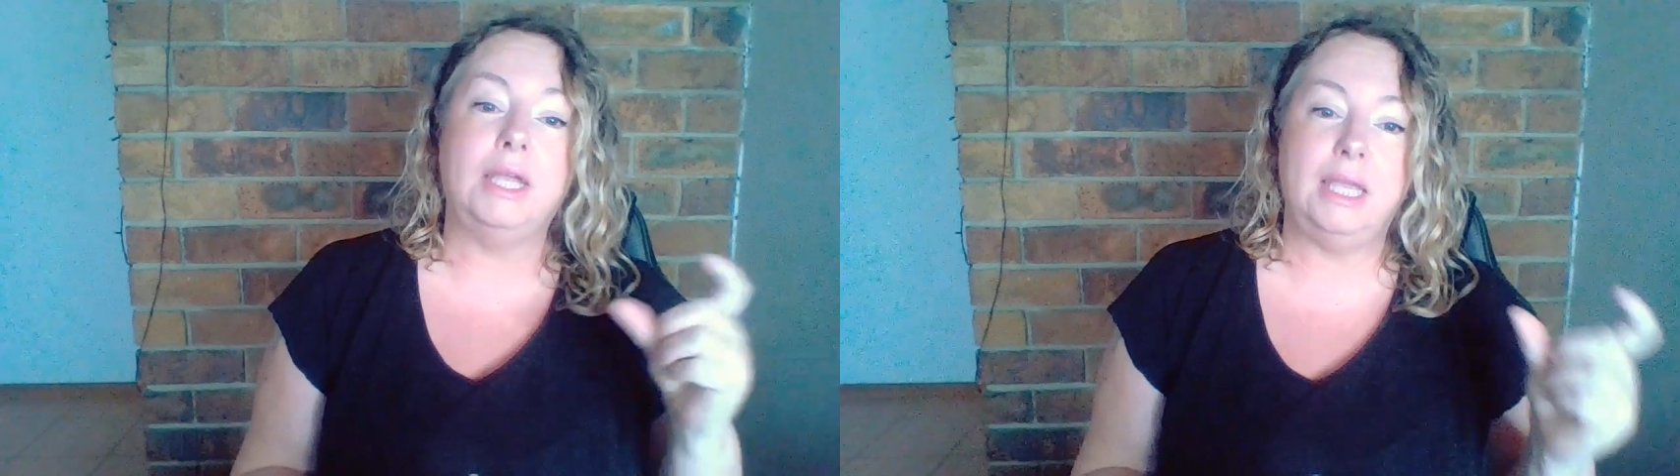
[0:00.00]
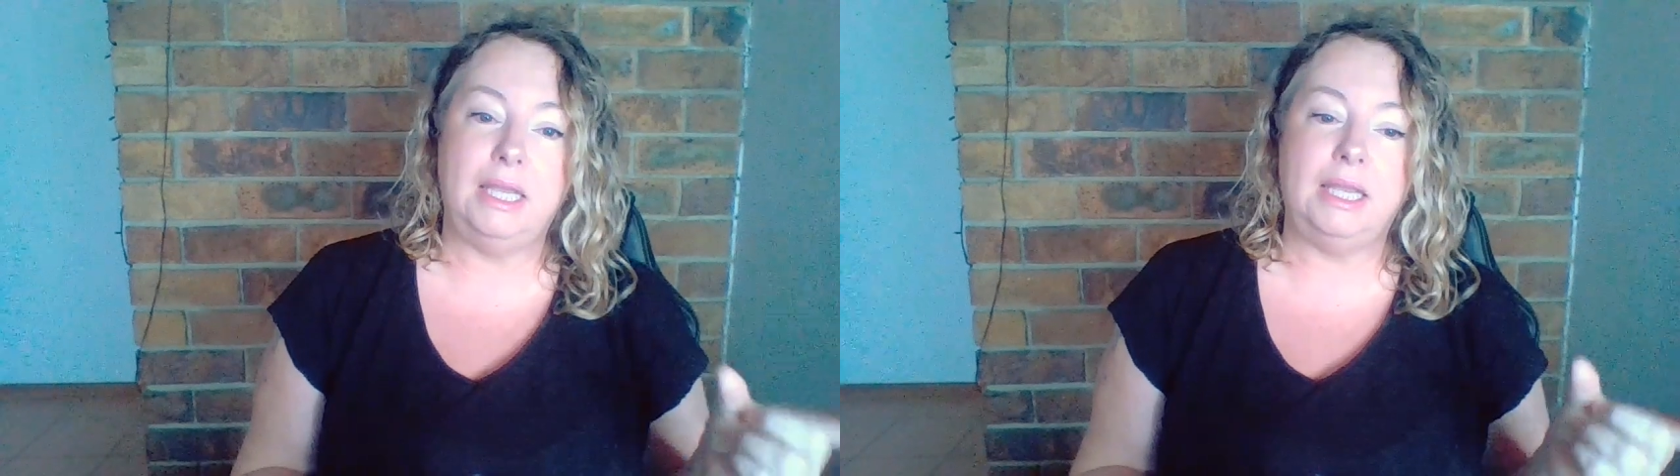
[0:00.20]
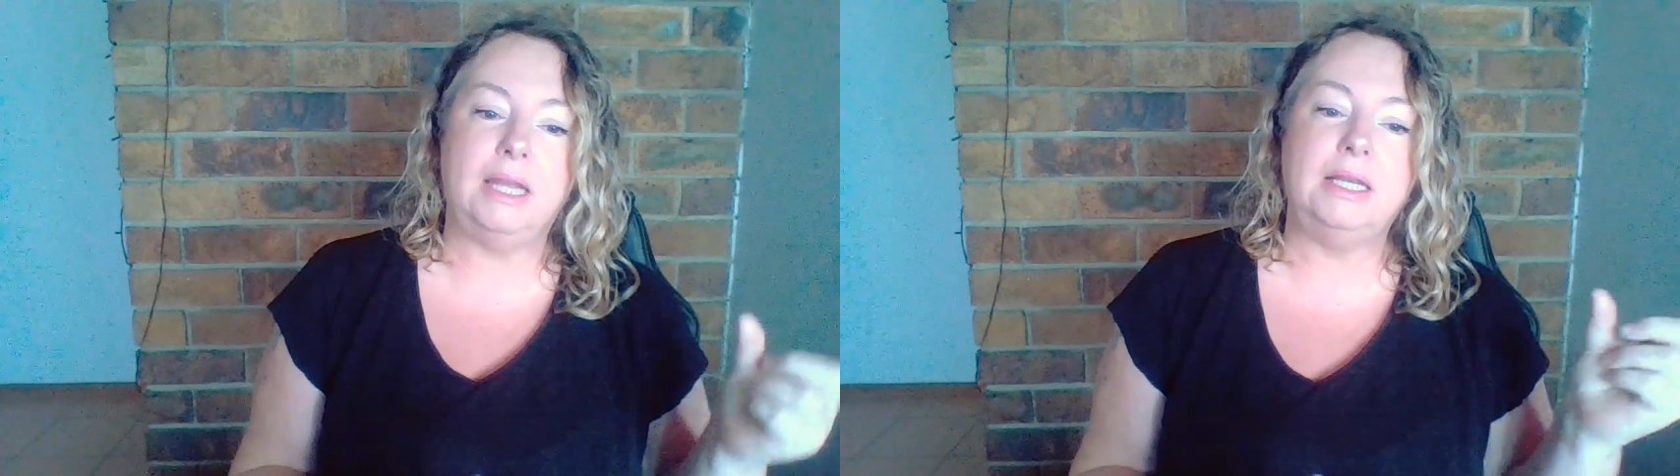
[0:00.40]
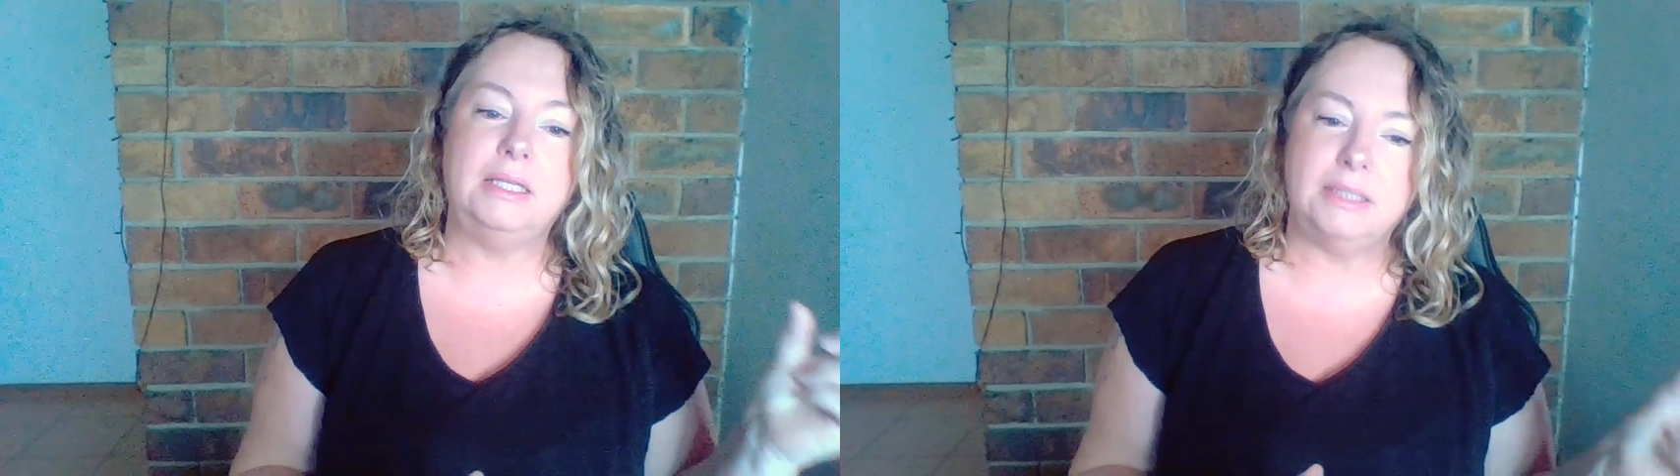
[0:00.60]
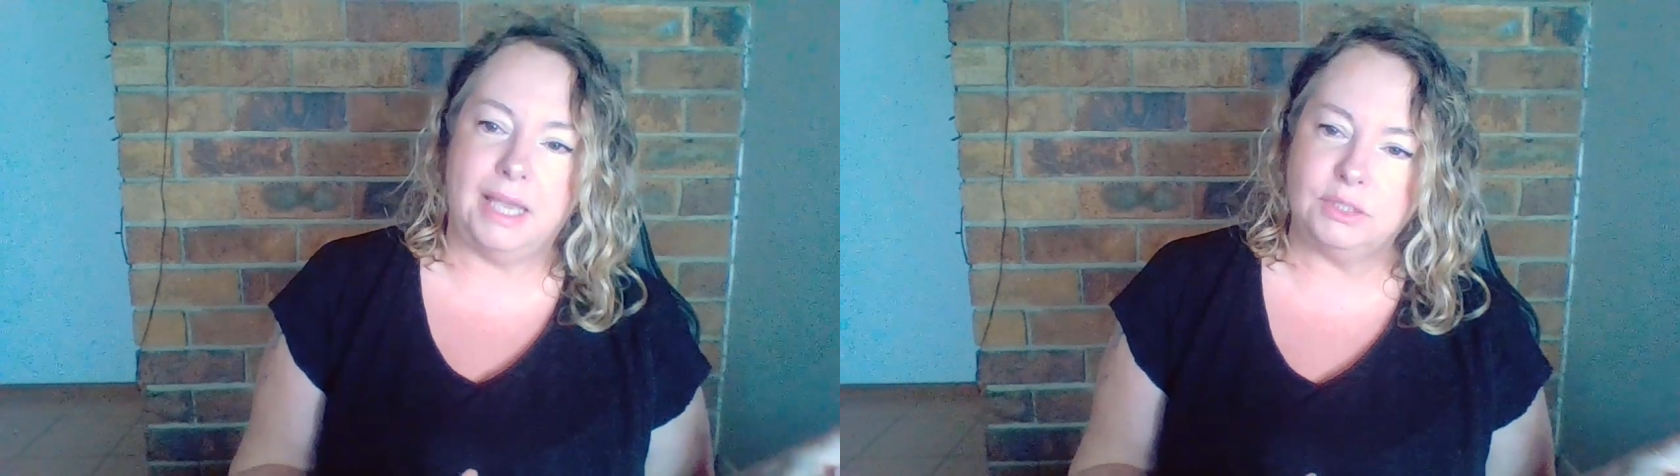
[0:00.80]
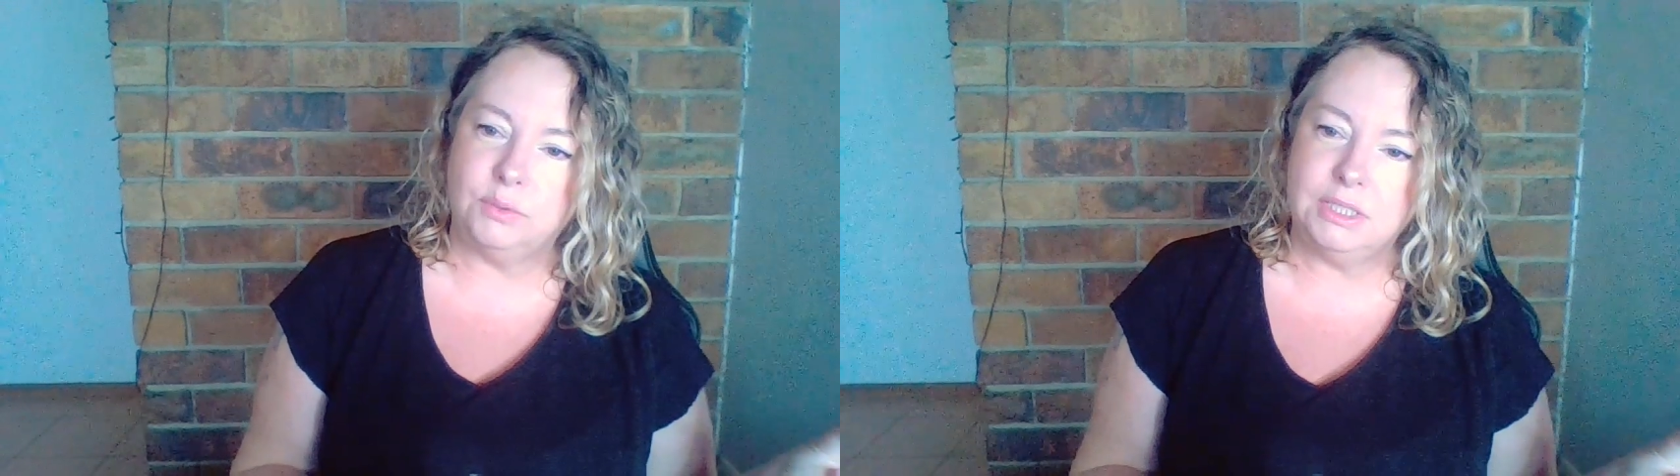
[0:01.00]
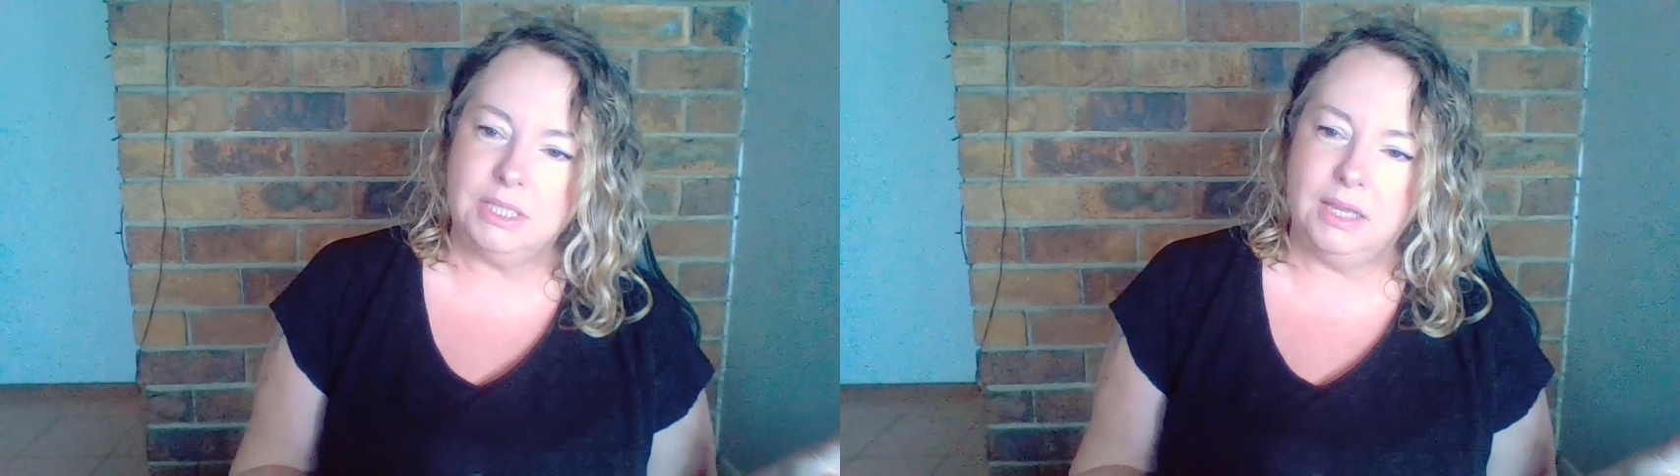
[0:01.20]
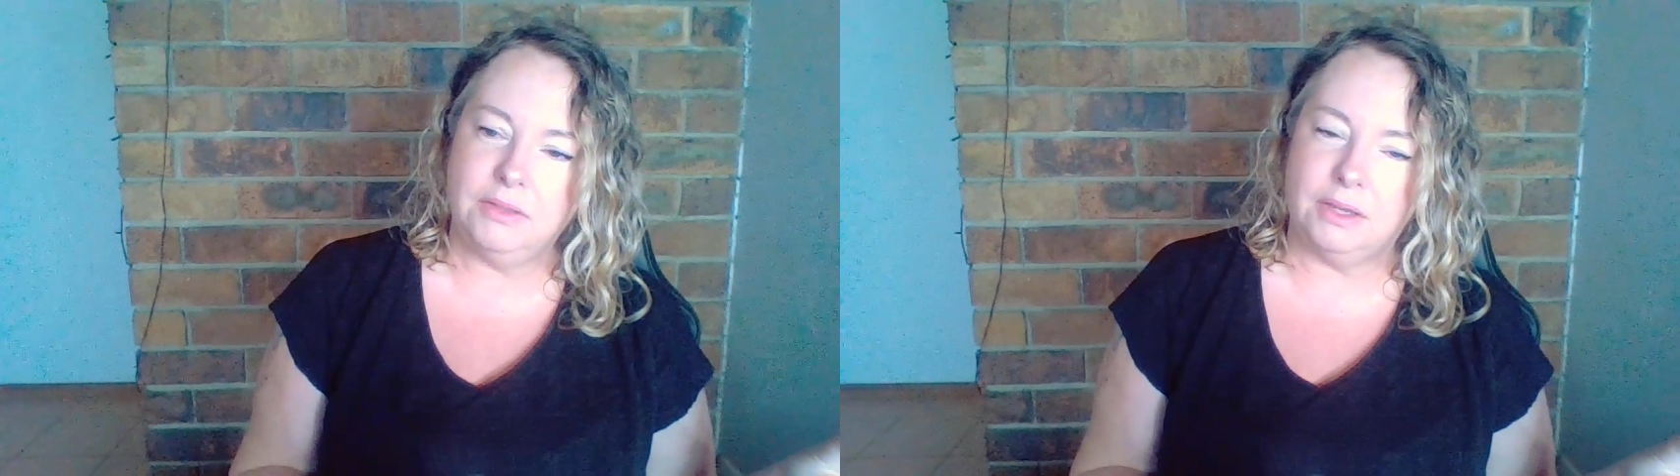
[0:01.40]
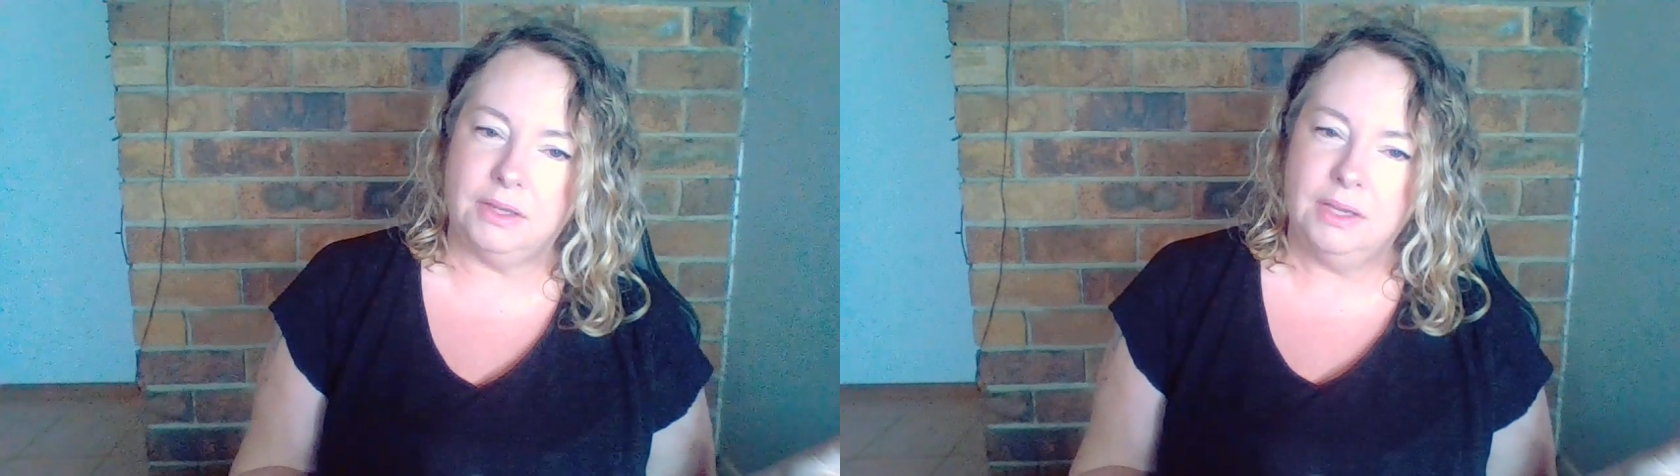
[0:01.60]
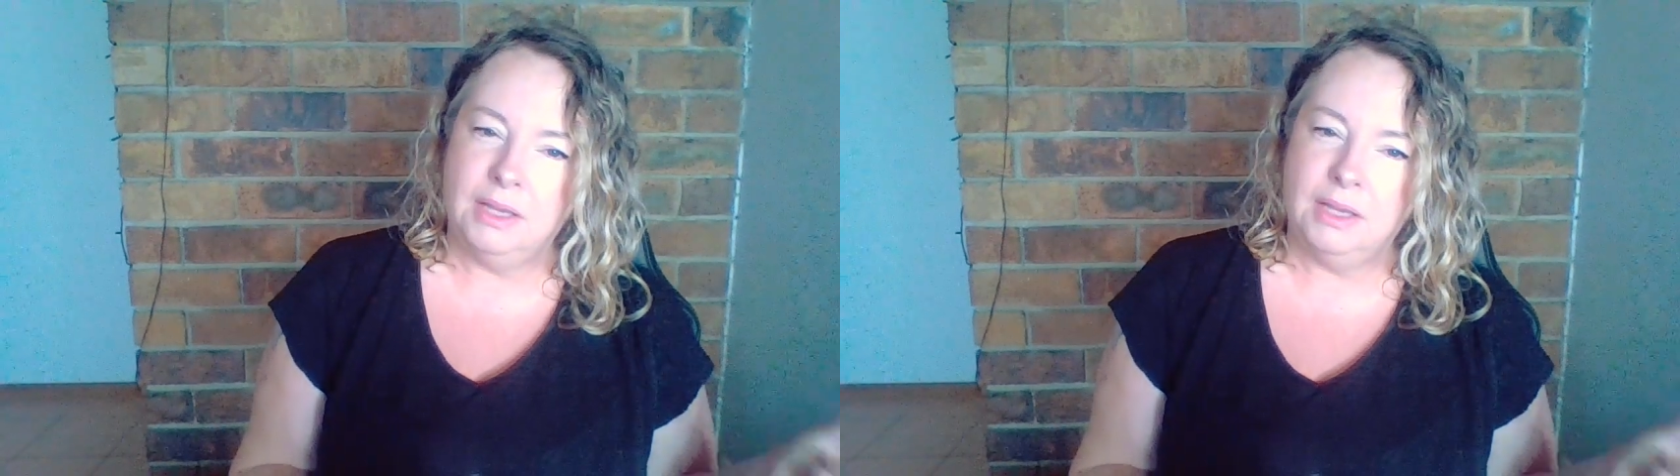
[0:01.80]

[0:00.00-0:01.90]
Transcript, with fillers: he and his ex were together.